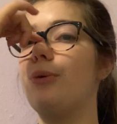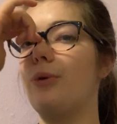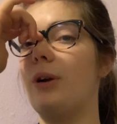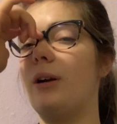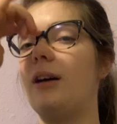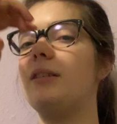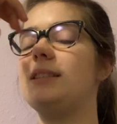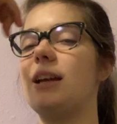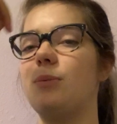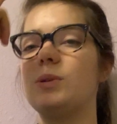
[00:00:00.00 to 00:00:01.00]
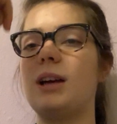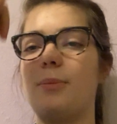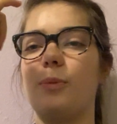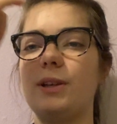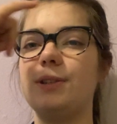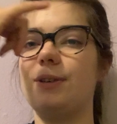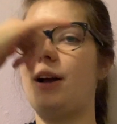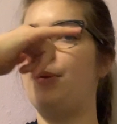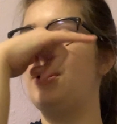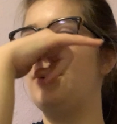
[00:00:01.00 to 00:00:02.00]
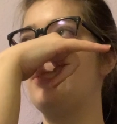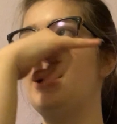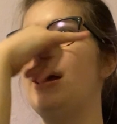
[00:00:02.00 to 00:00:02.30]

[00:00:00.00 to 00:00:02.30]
or on a tabletop, rest your elbow